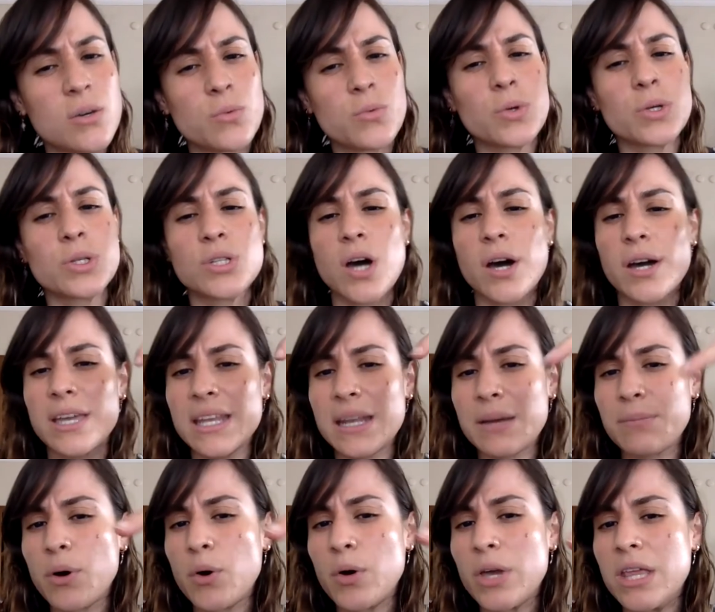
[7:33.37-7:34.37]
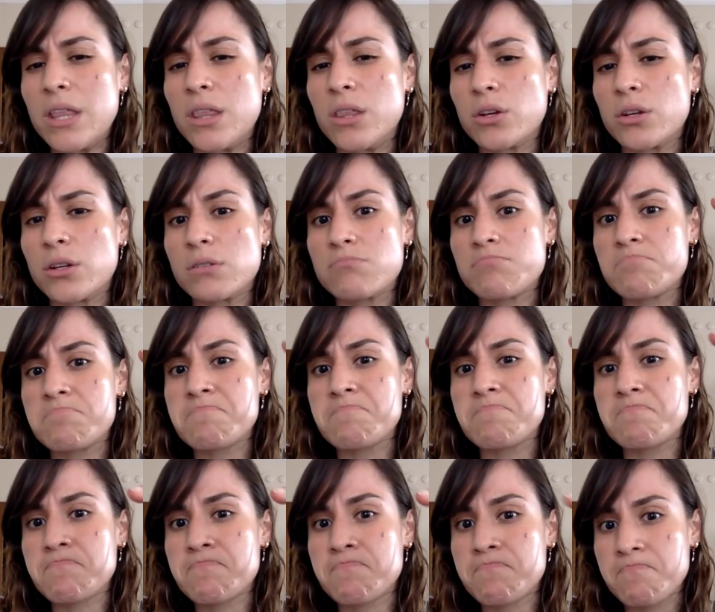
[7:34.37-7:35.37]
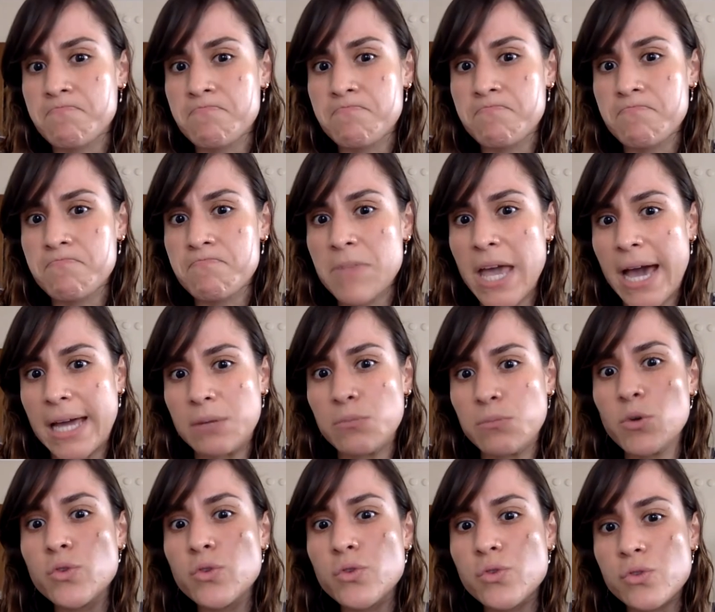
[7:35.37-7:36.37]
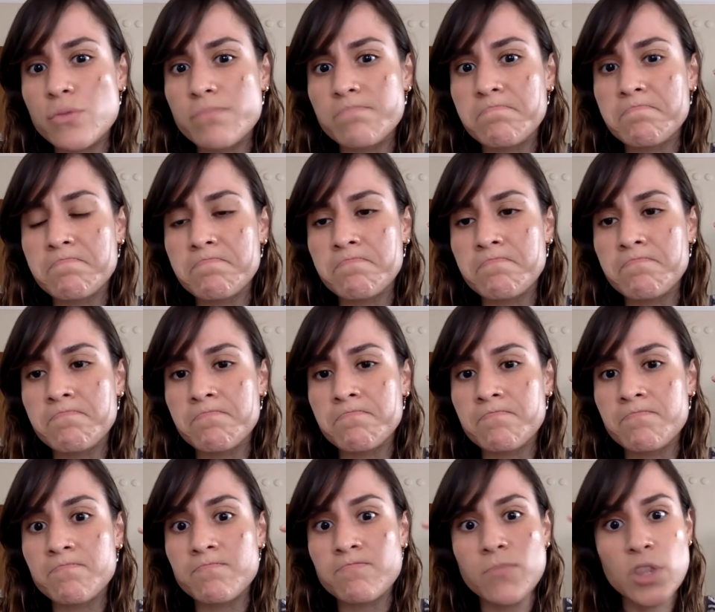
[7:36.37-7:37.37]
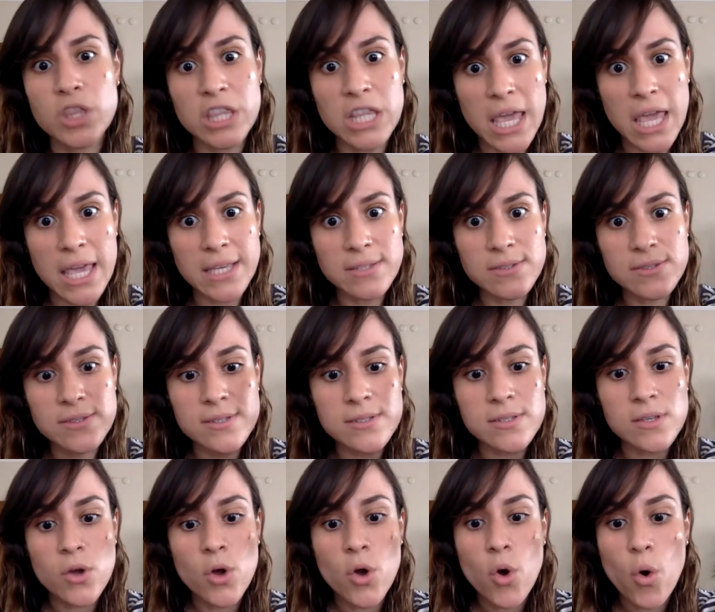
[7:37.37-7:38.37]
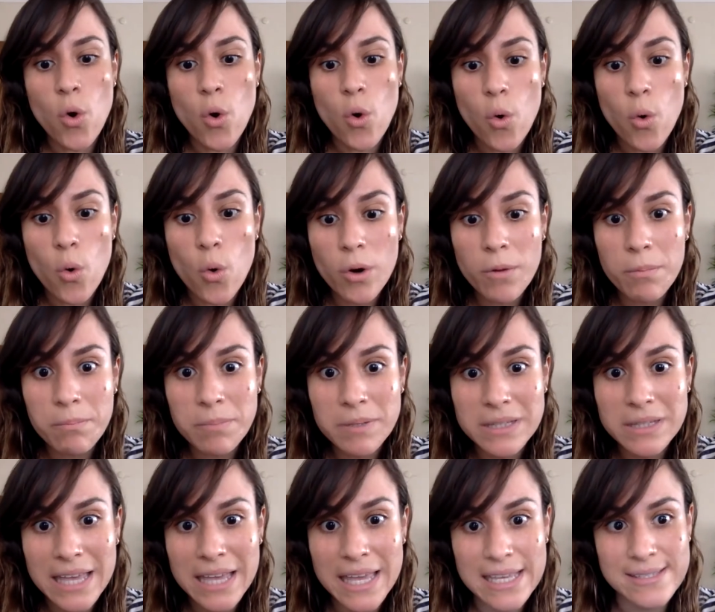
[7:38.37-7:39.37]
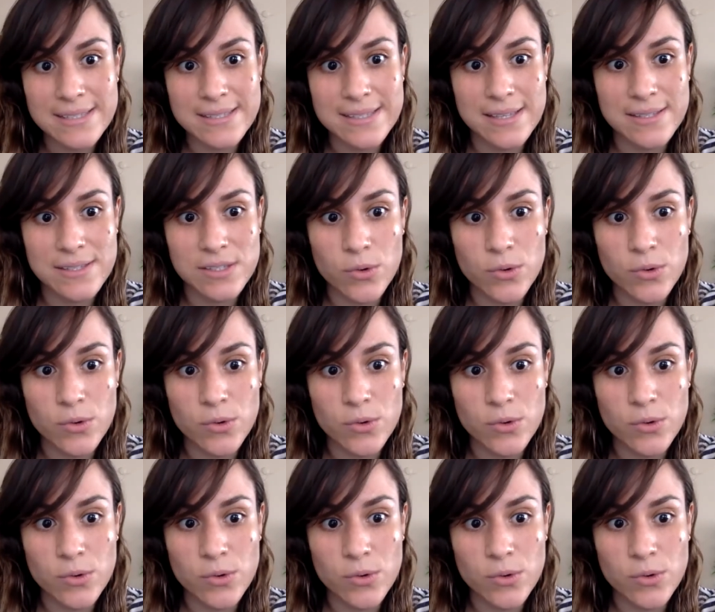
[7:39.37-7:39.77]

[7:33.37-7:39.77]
We're talking about either animals things or places,